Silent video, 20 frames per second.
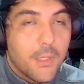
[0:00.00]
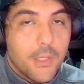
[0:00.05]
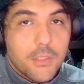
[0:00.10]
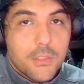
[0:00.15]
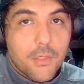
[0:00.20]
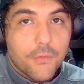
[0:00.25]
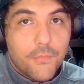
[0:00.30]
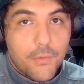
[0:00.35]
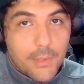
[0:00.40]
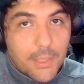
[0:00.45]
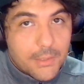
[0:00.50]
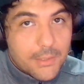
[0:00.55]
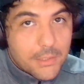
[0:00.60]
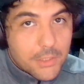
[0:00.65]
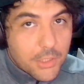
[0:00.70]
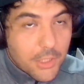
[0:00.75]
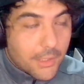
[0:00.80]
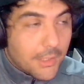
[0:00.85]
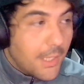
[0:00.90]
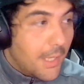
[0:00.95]
So if you'd like to
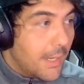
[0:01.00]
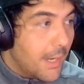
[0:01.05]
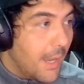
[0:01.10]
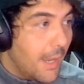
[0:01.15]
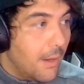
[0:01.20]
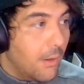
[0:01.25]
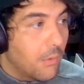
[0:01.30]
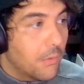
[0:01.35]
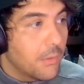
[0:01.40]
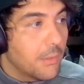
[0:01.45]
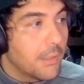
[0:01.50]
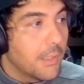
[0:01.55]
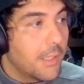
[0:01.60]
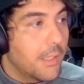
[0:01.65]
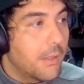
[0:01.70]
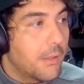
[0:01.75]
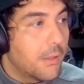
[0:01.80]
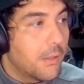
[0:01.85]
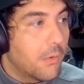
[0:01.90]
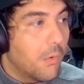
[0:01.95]
check that out
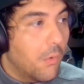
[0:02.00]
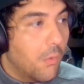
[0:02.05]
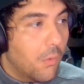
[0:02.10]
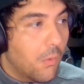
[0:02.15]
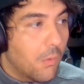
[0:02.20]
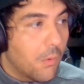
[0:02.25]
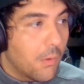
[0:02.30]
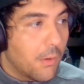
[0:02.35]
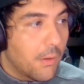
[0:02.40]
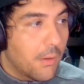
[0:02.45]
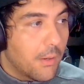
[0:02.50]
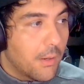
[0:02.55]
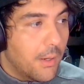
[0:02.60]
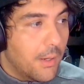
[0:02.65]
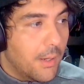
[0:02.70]
later or